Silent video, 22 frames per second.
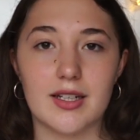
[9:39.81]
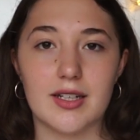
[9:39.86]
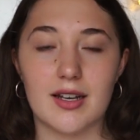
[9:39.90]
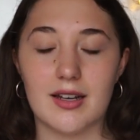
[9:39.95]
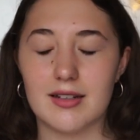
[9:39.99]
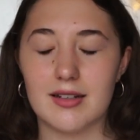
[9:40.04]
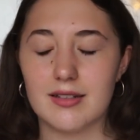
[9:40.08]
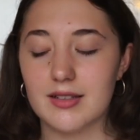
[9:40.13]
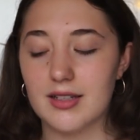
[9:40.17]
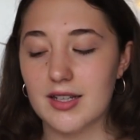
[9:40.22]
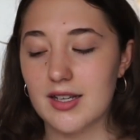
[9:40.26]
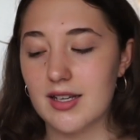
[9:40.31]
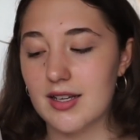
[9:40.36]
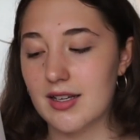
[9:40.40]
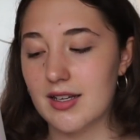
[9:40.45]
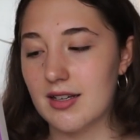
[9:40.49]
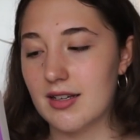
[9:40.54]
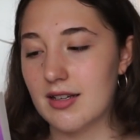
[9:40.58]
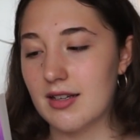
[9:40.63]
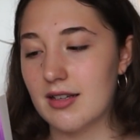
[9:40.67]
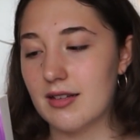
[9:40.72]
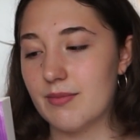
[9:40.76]
and
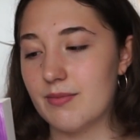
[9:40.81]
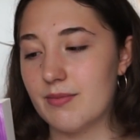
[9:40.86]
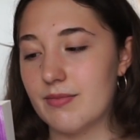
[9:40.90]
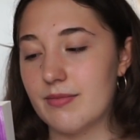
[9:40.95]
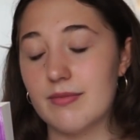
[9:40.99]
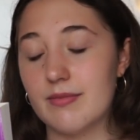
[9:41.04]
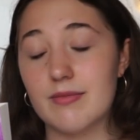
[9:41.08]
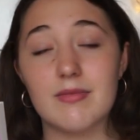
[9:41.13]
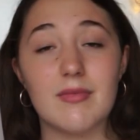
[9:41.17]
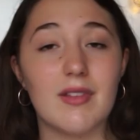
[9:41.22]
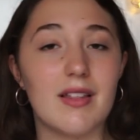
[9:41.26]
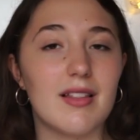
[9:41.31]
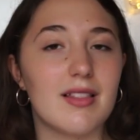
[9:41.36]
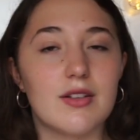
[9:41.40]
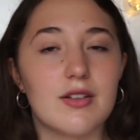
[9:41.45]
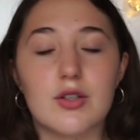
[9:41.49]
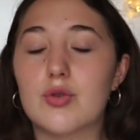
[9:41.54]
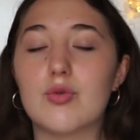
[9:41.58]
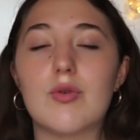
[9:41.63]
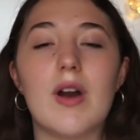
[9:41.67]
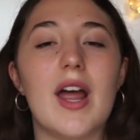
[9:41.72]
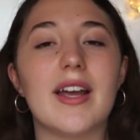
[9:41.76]

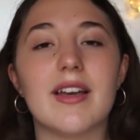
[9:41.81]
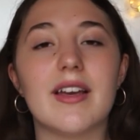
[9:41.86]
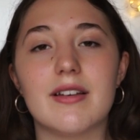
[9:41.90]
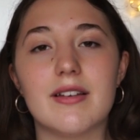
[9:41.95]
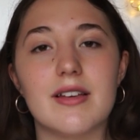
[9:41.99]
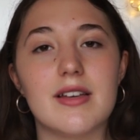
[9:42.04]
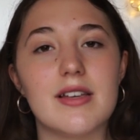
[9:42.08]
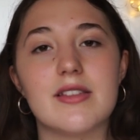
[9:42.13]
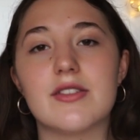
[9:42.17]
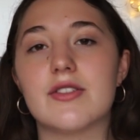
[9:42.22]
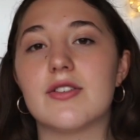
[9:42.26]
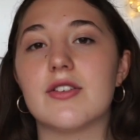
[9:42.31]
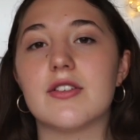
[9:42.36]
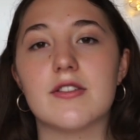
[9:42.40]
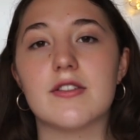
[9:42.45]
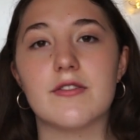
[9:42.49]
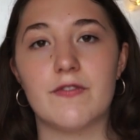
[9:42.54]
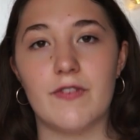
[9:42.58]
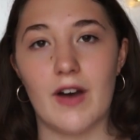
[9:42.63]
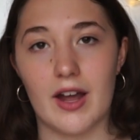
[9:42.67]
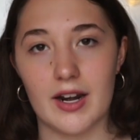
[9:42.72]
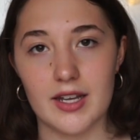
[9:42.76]
Greg is
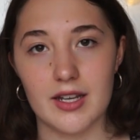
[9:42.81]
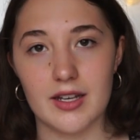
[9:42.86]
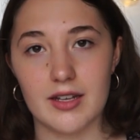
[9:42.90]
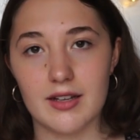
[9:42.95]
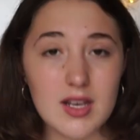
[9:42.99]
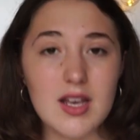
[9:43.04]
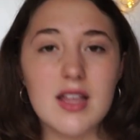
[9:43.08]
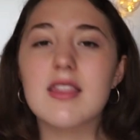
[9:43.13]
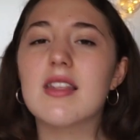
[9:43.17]
just funny.